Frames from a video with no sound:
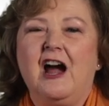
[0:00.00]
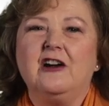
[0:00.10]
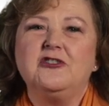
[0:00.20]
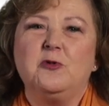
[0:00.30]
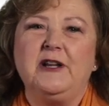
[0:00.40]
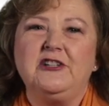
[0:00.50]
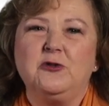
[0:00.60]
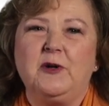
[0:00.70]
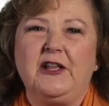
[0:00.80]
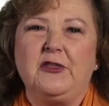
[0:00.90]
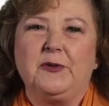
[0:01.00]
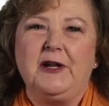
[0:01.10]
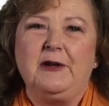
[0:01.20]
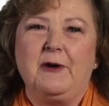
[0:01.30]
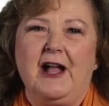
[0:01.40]
Our
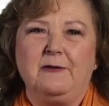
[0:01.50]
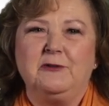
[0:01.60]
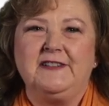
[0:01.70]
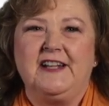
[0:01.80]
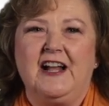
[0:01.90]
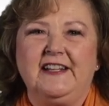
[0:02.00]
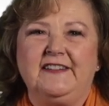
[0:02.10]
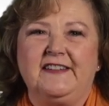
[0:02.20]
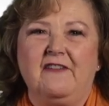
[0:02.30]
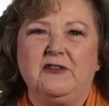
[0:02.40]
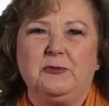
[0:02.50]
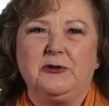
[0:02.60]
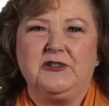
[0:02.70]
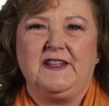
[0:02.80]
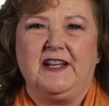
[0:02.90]
2023 rate was
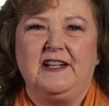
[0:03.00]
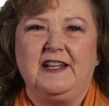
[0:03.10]
97%,